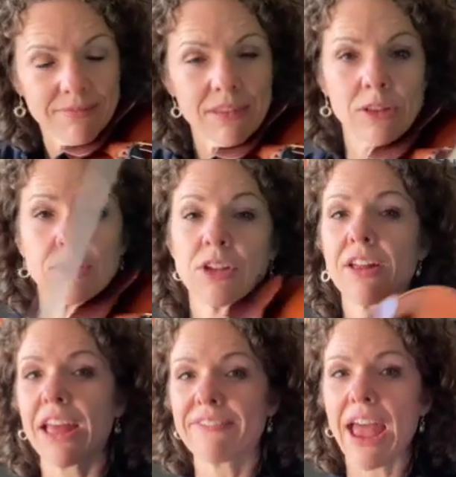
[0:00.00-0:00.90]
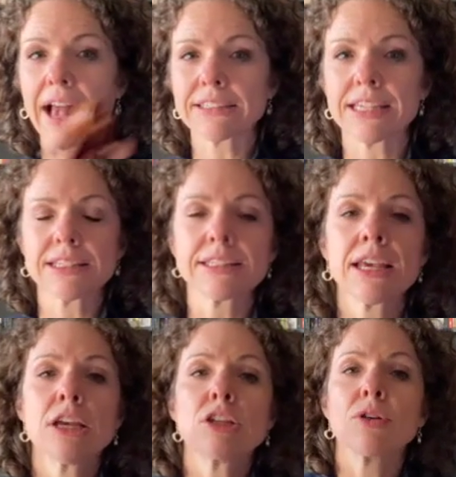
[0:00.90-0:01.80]
Those all have accents.
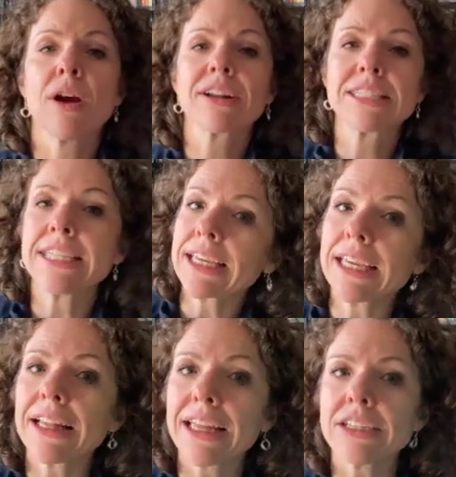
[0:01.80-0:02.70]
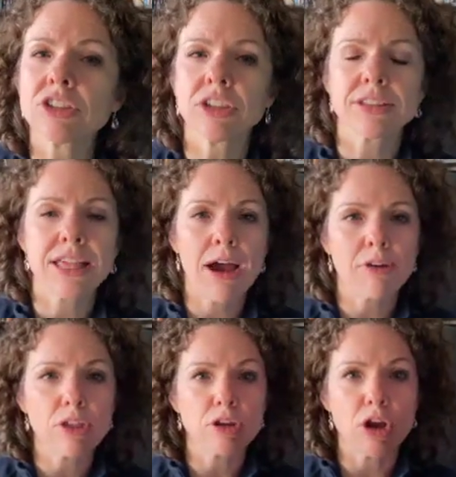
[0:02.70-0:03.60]
So articulation is
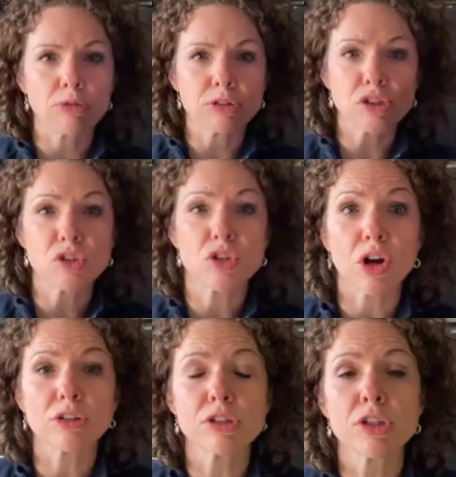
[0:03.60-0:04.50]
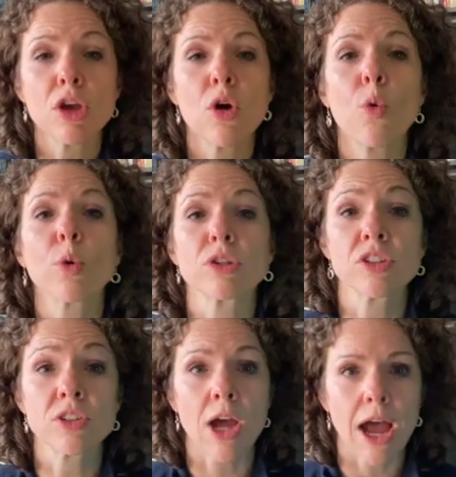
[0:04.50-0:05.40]
how the note starts or
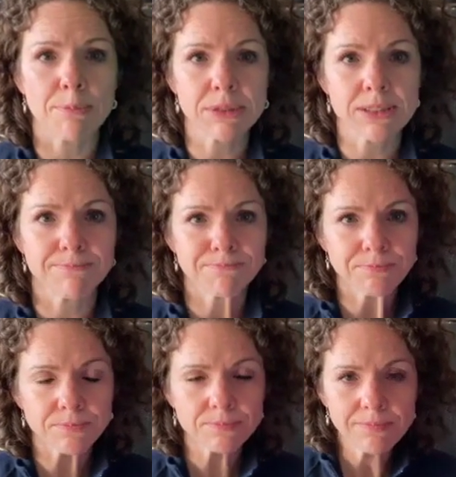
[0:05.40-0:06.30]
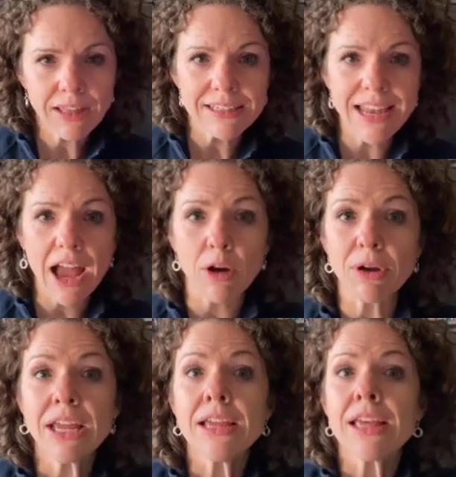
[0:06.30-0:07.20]
stops. Now,
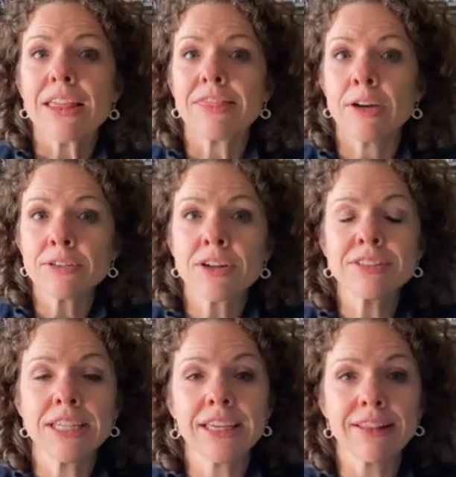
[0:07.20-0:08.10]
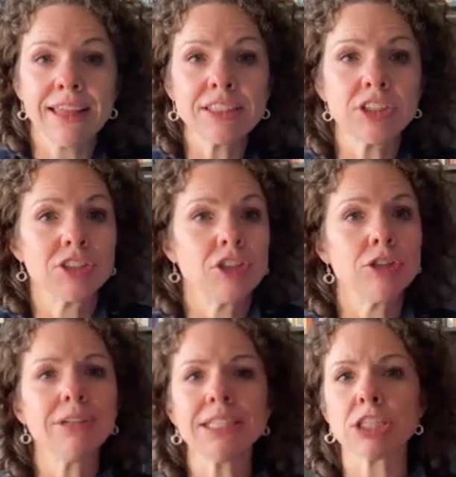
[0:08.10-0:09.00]
those articulations
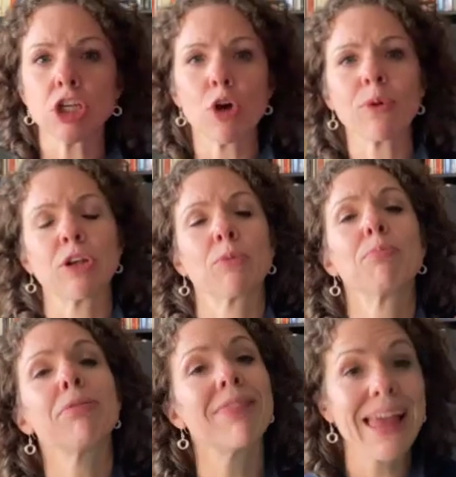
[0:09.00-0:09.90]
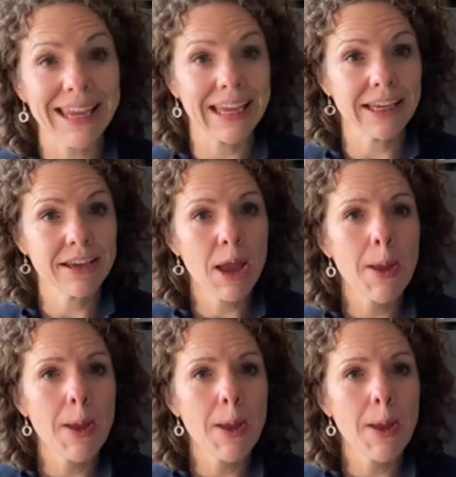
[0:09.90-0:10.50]
you need to know when you're playing,